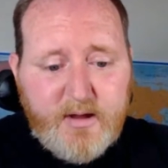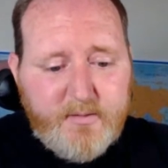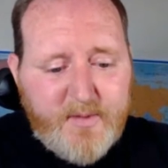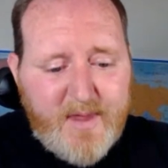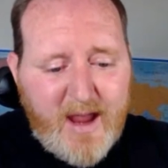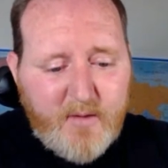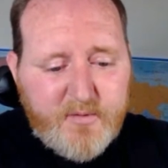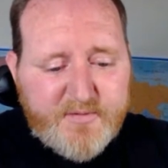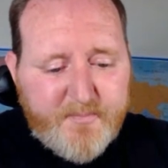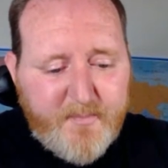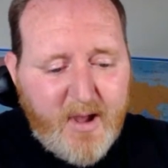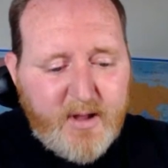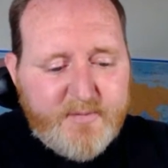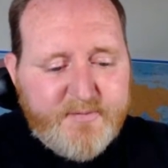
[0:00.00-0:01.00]
and that
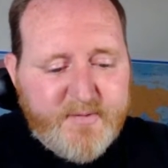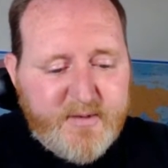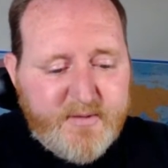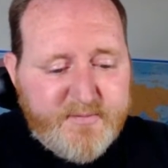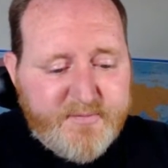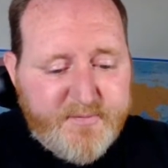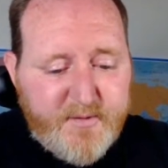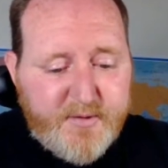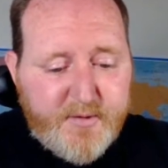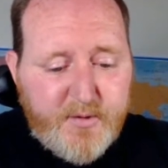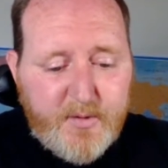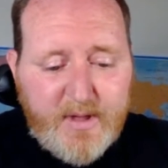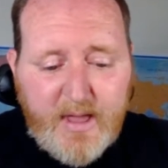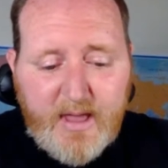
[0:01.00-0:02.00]
response is due